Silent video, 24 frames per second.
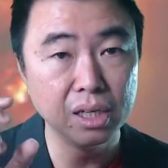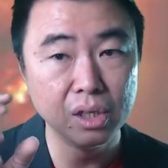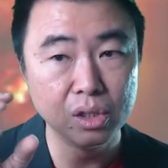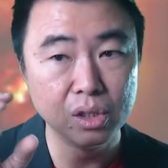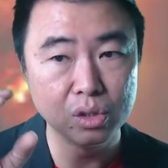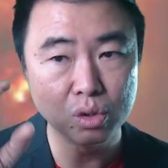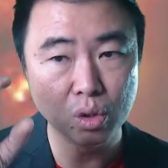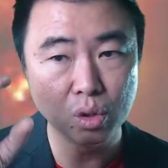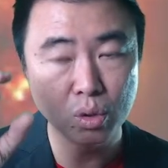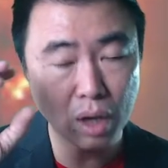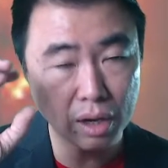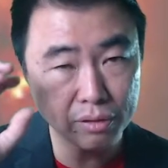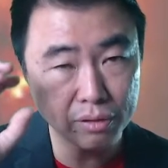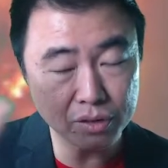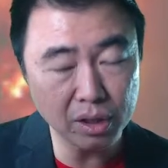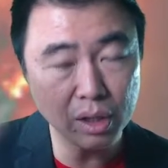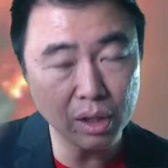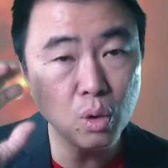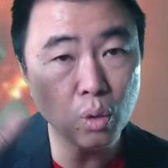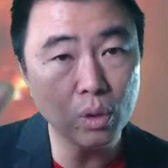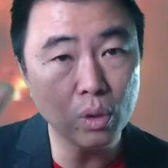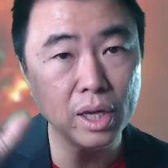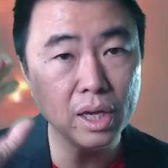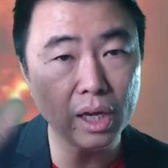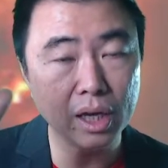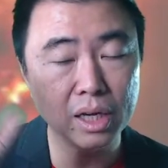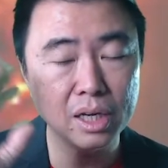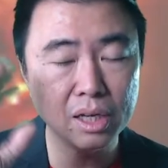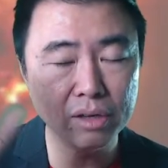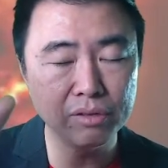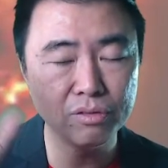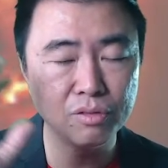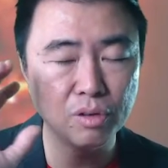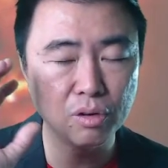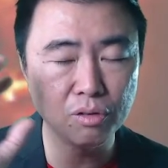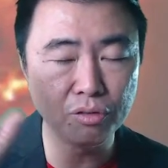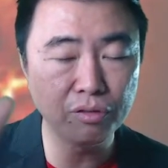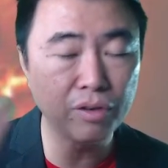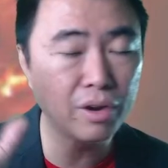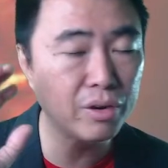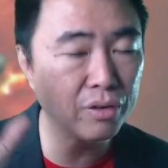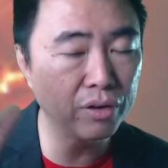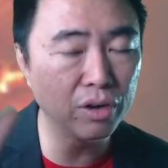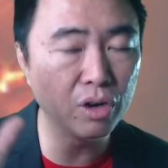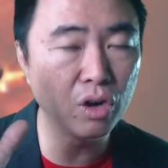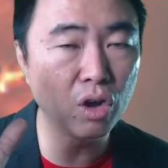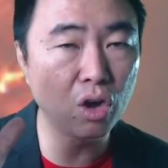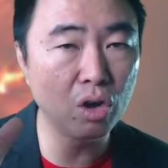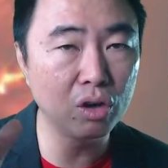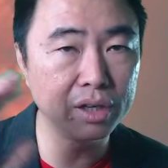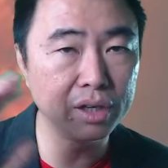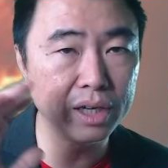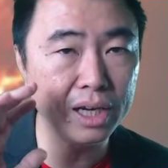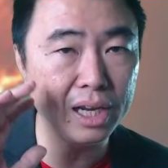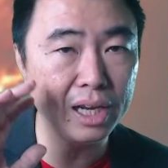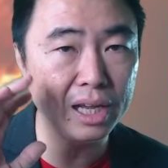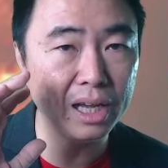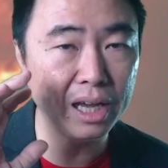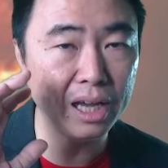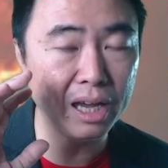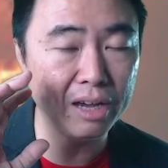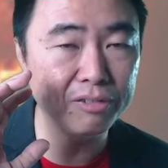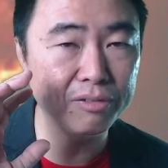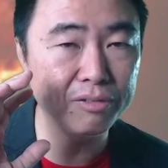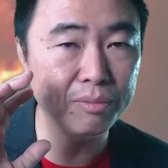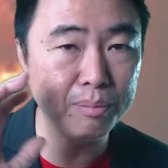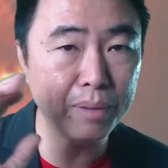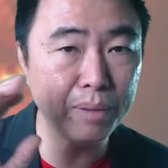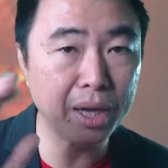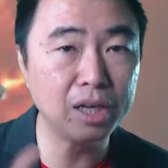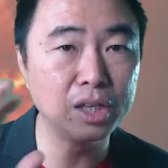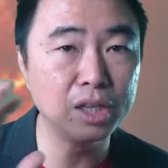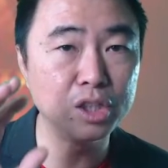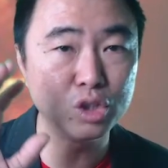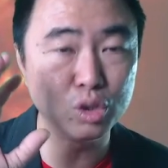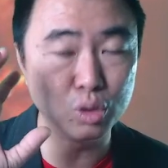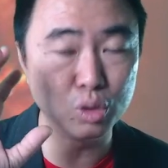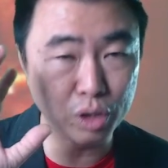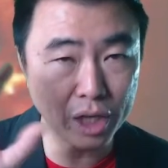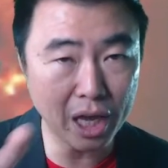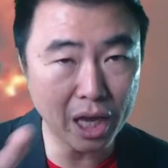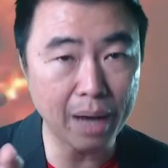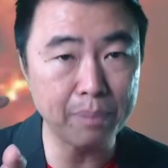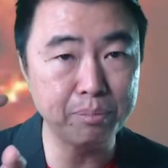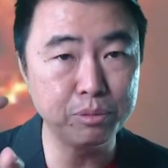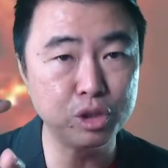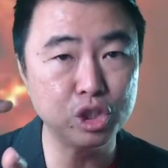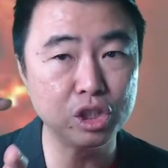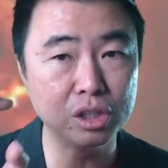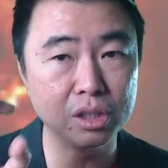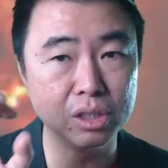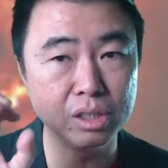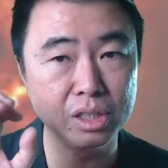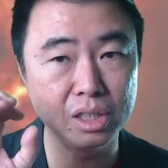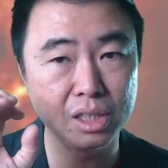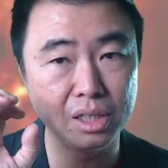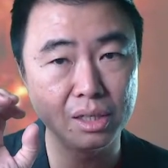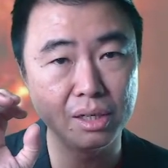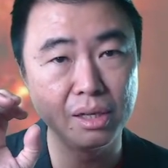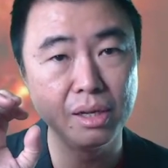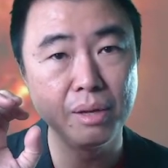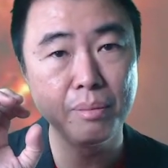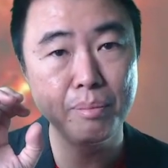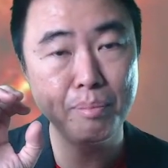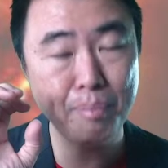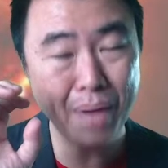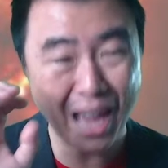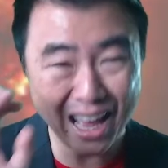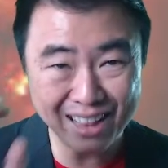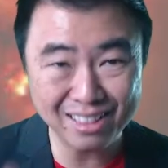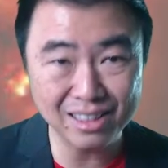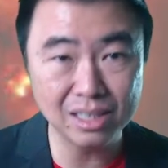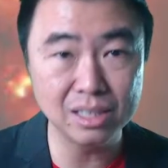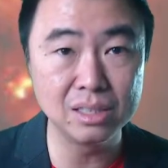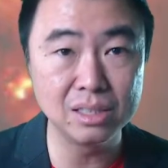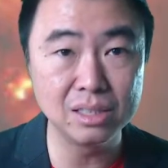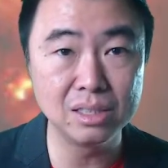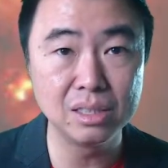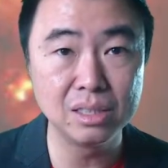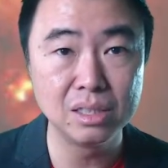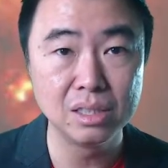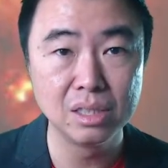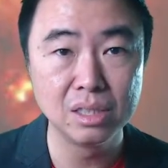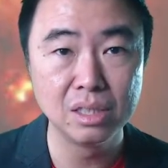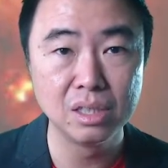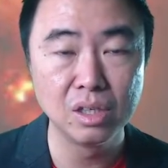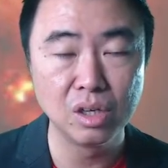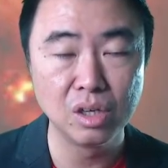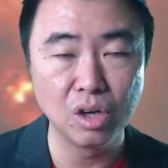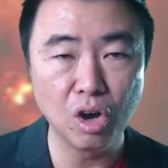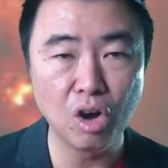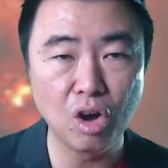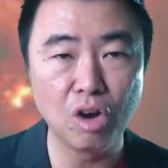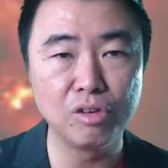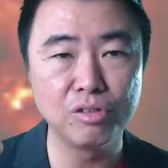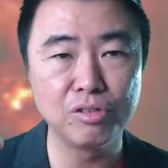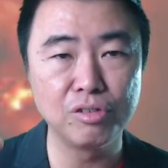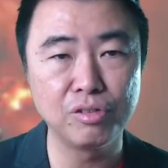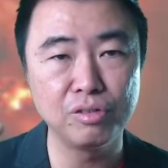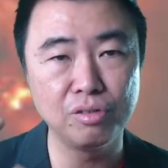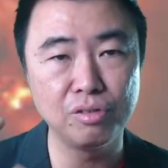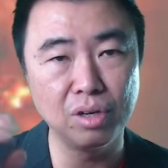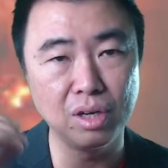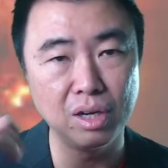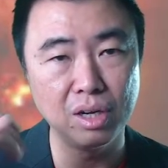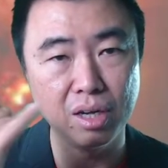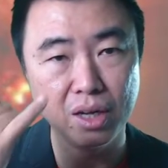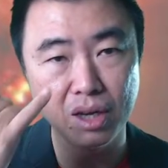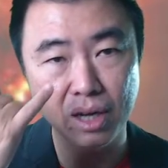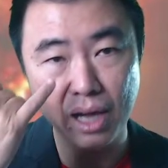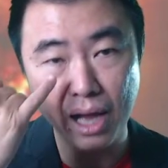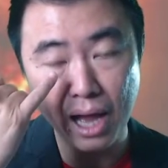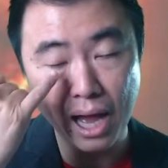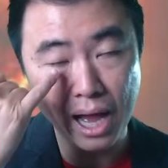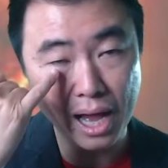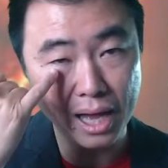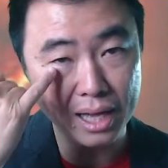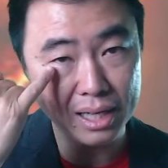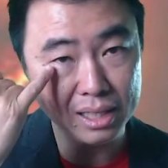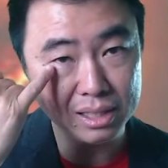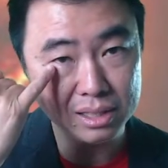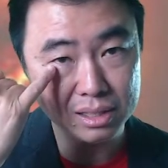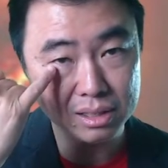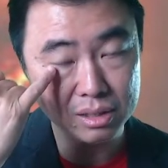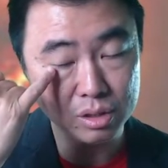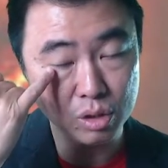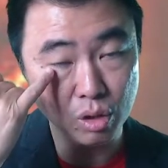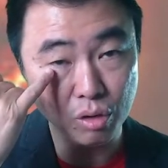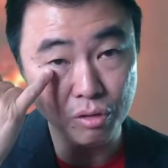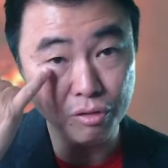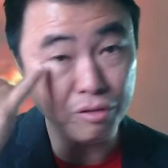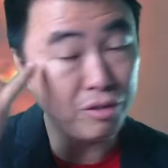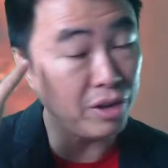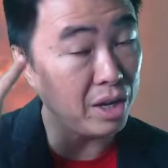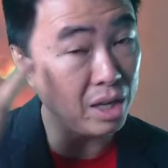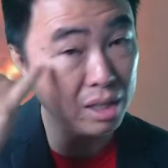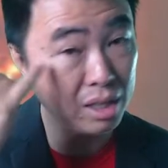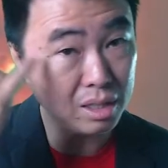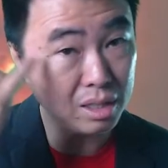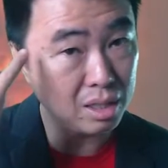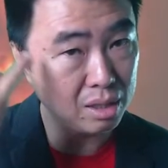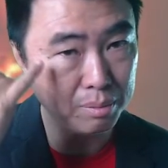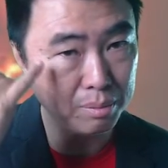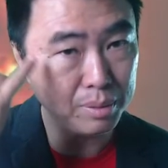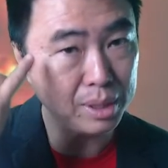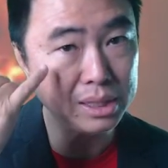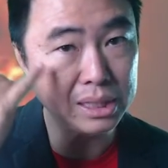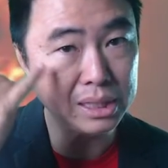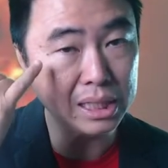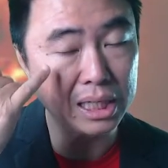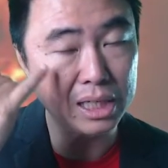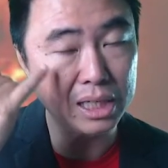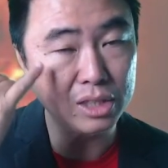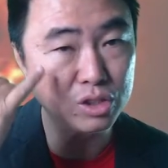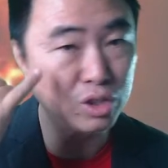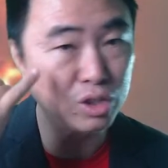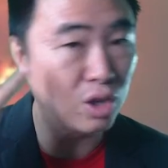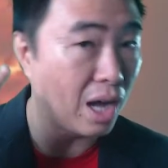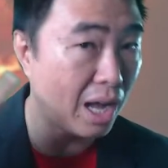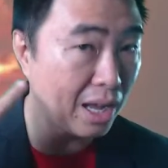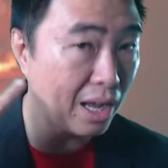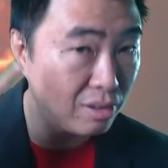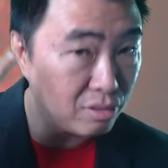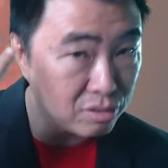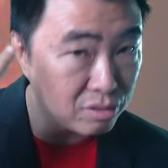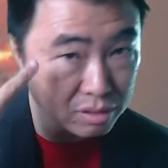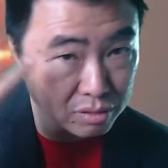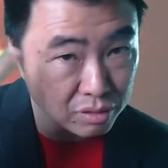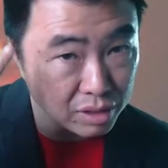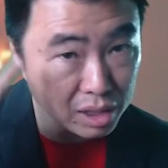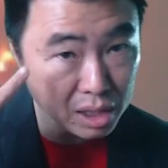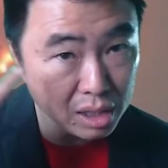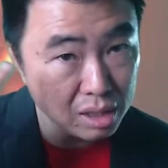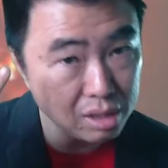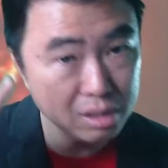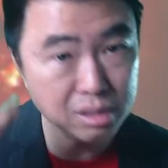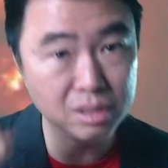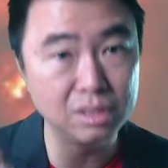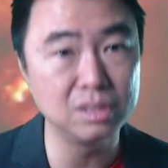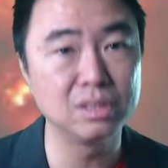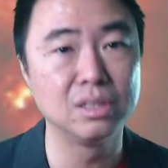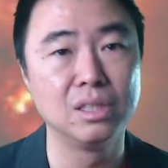So after looking at it for very long, they have managed to capture the pattern of eyes, your vein, basically is your eyes veins,